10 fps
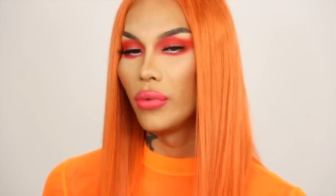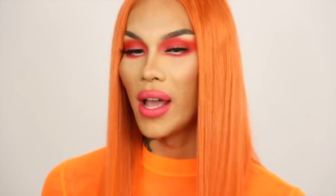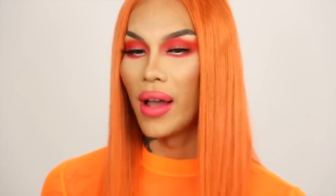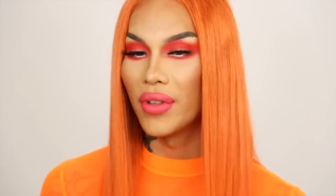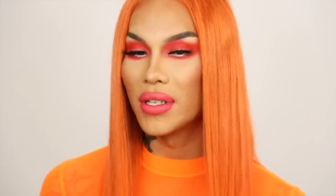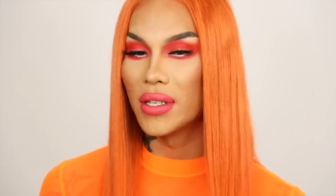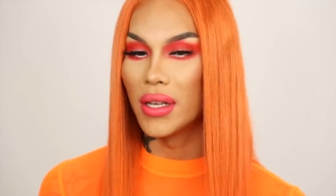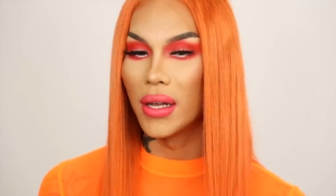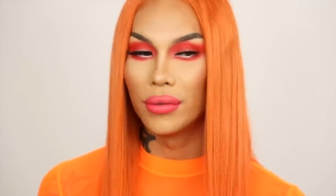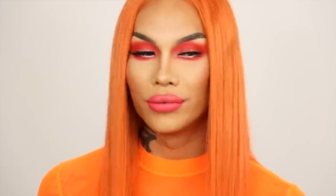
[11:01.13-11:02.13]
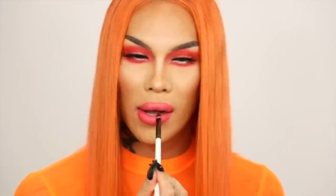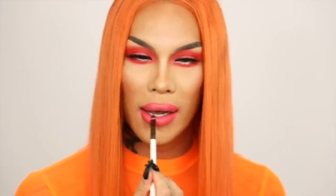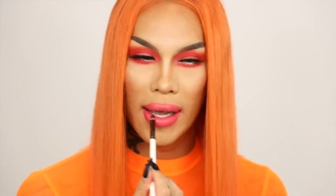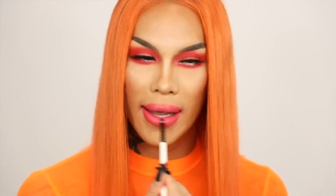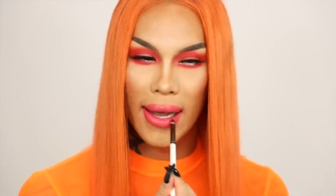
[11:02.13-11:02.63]
Yeah, this is it.
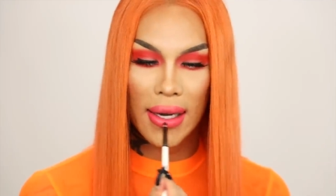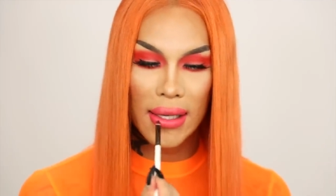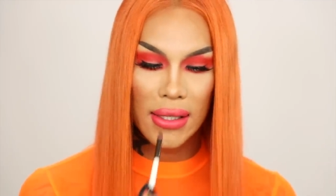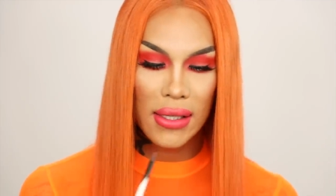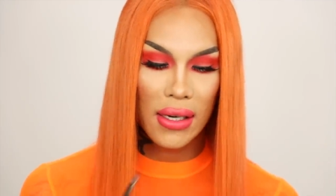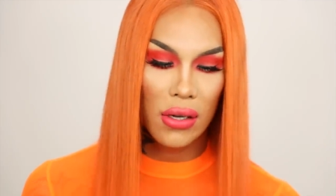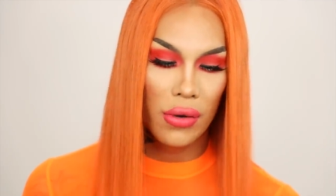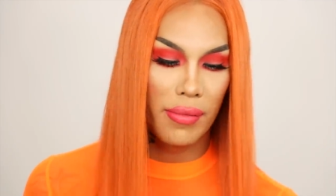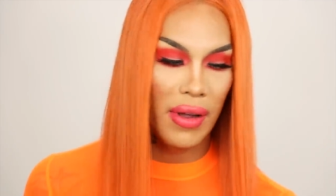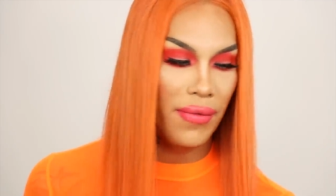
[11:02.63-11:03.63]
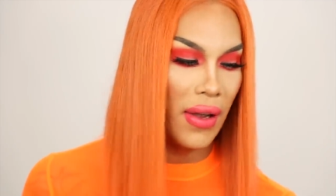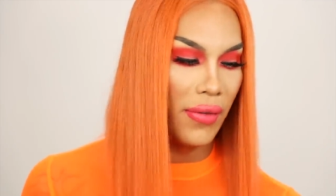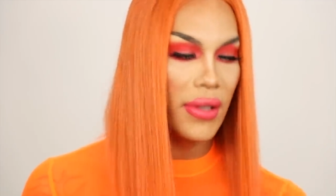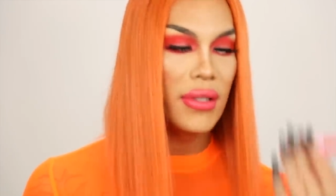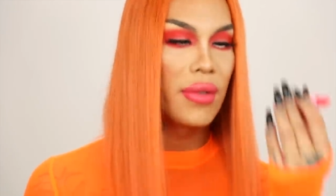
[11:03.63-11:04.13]
Okay, yeah, this is gonna go on my
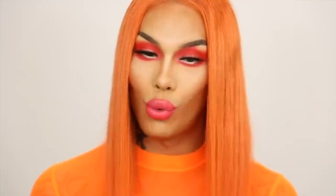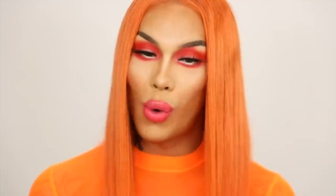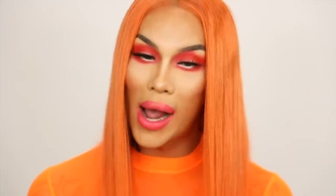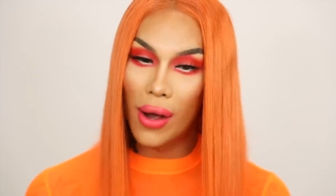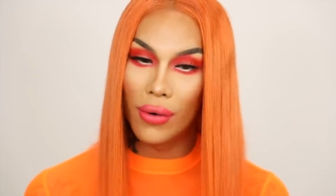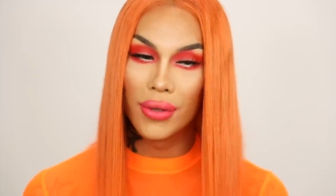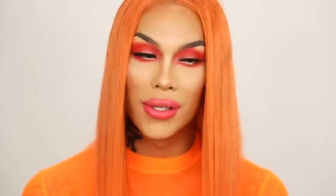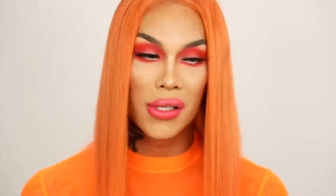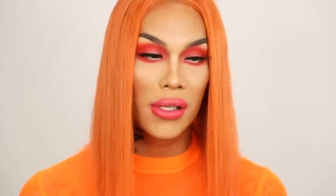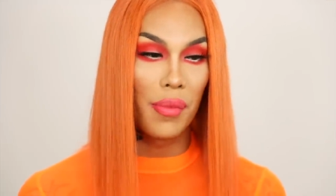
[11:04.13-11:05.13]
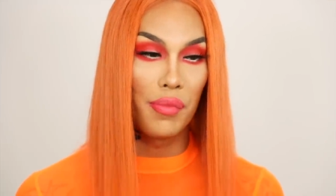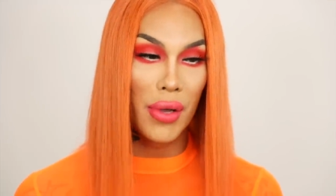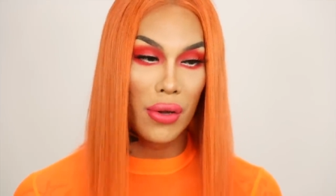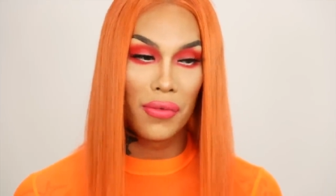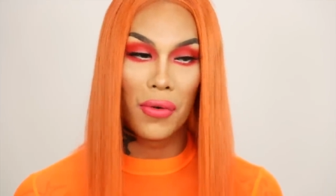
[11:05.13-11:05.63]
favorites. Wow, this is a
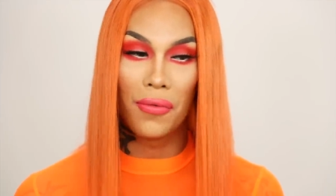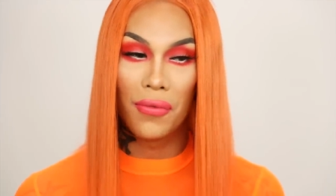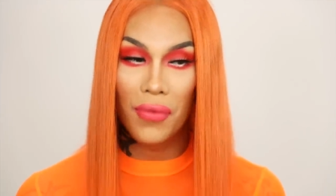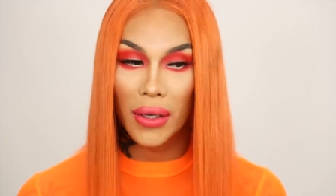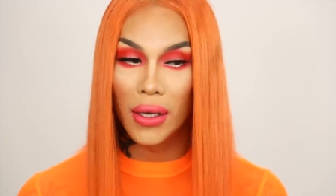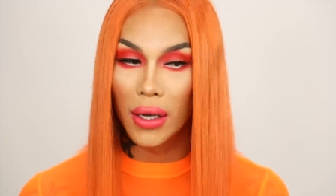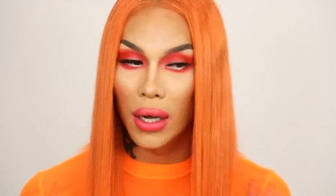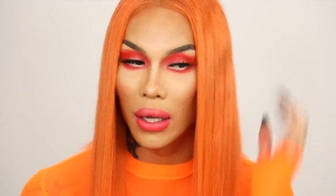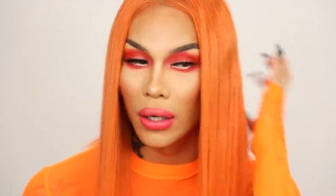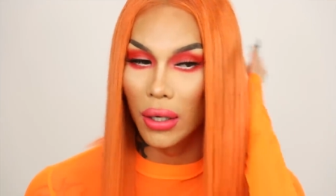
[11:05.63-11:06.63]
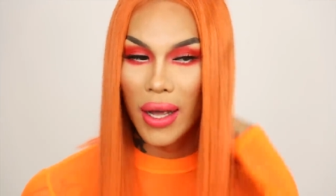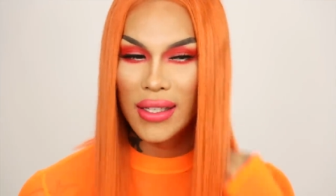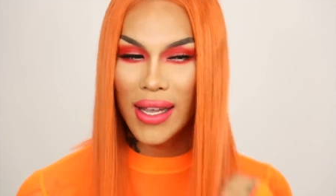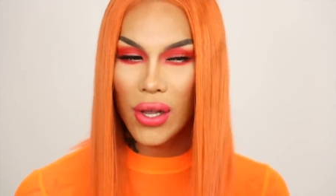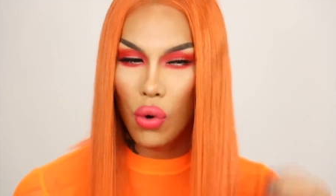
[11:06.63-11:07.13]
beautiful fucking color.
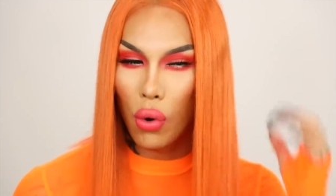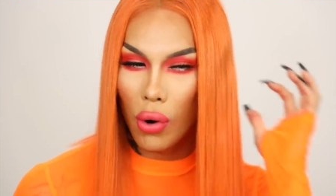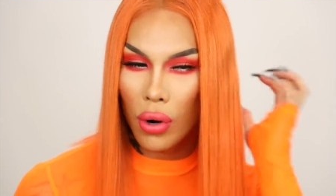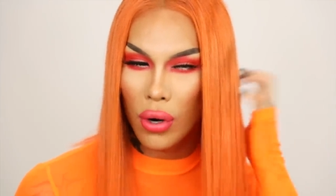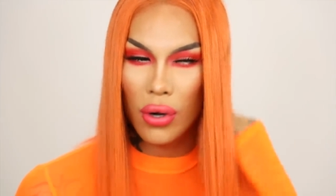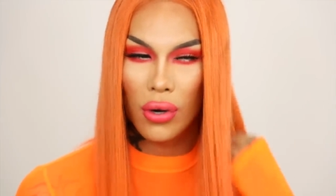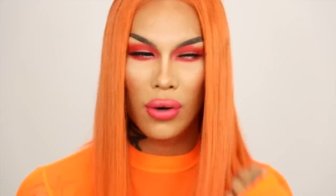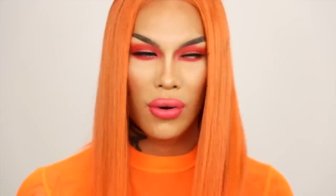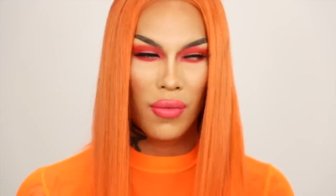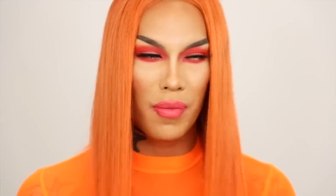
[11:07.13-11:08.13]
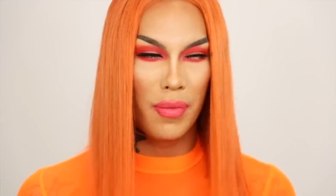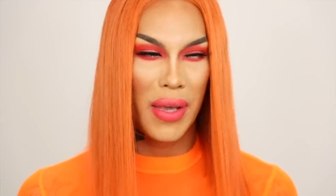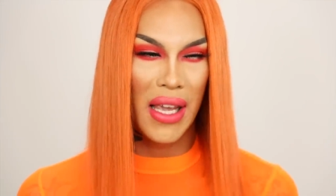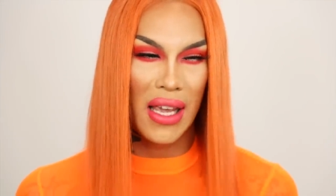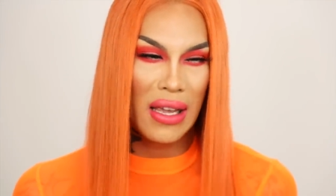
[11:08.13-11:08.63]
It's like coral,
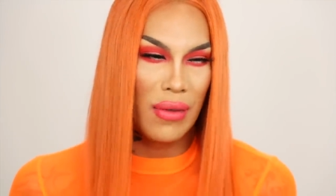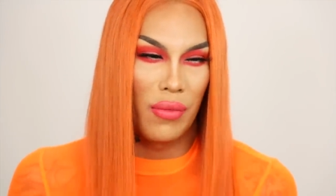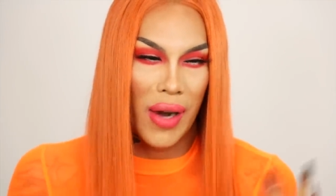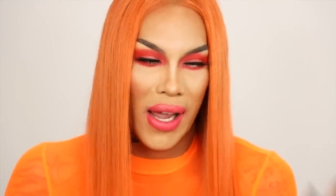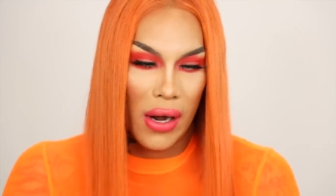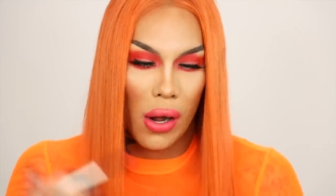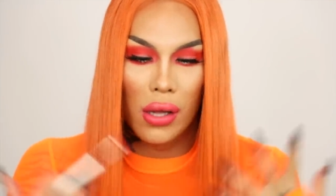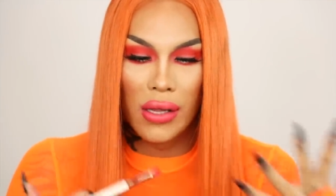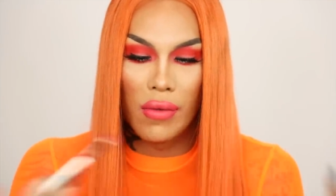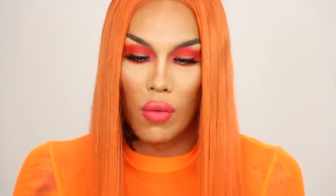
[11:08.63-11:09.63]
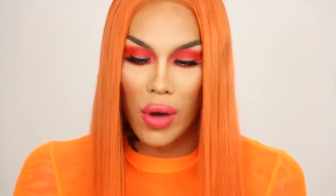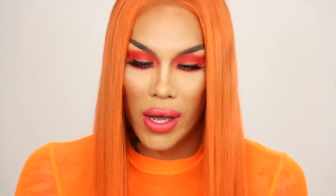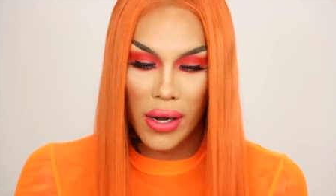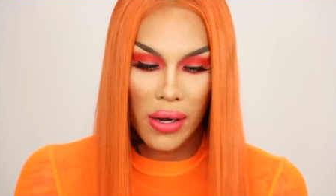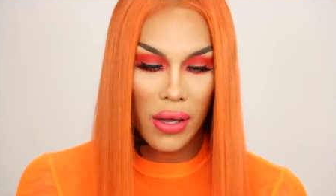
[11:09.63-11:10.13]
pink, red, all in
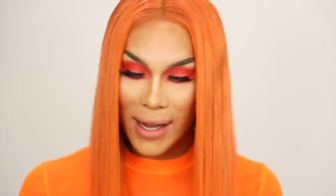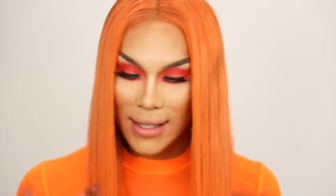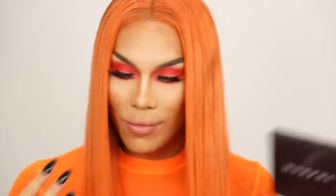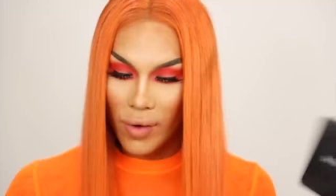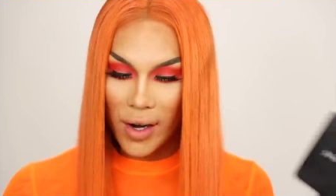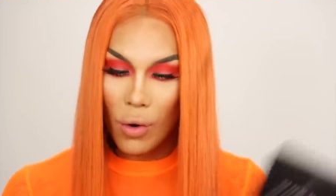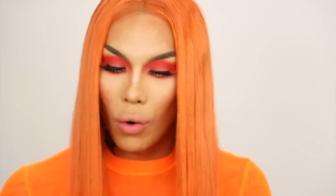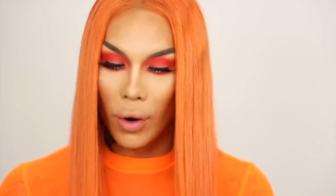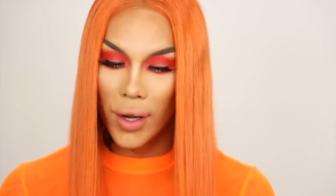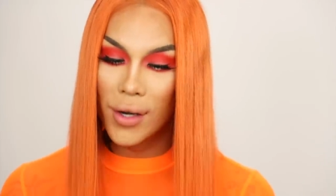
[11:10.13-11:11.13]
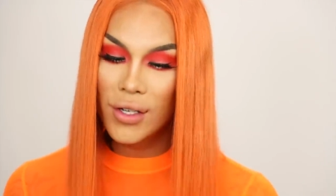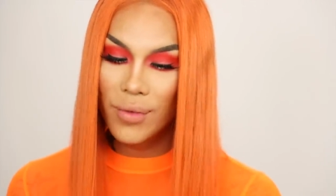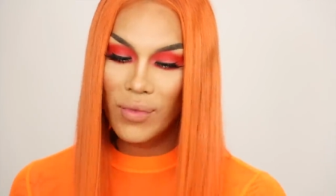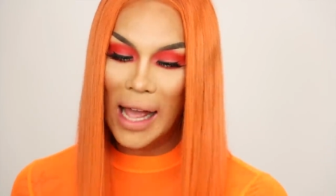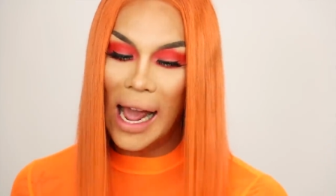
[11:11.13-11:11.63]
one. Because I'm wearing
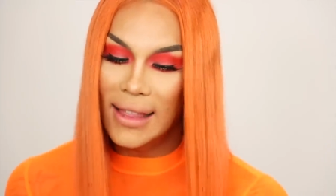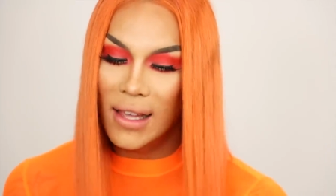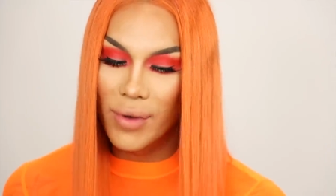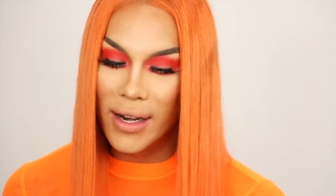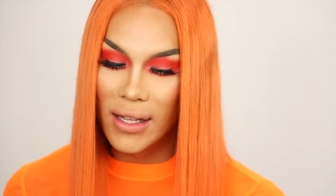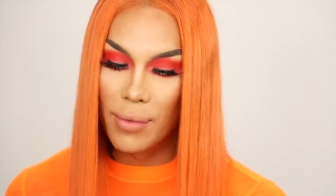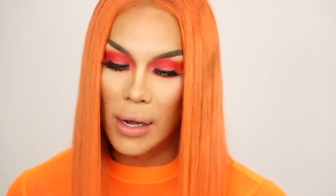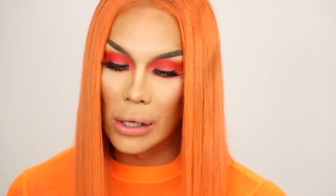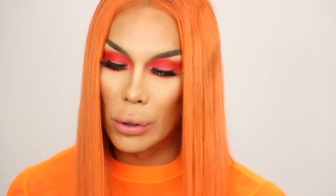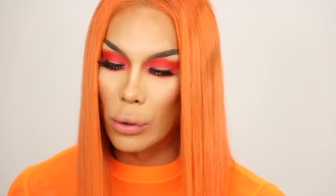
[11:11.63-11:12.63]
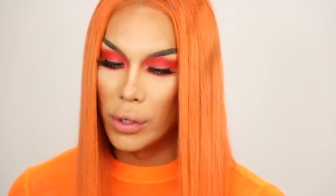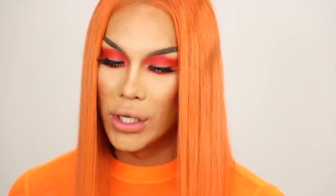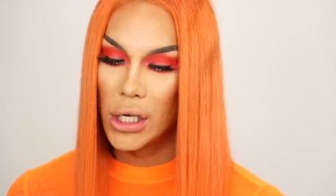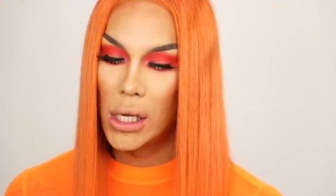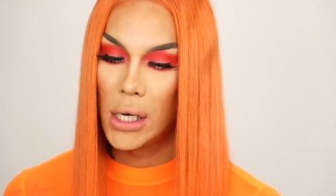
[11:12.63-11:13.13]
orange, I think we need to put a little
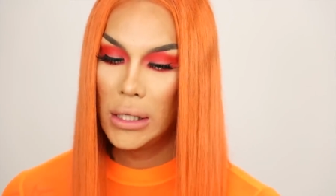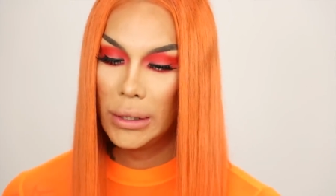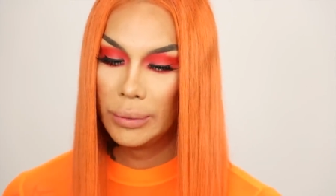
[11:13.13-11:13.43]
orange on.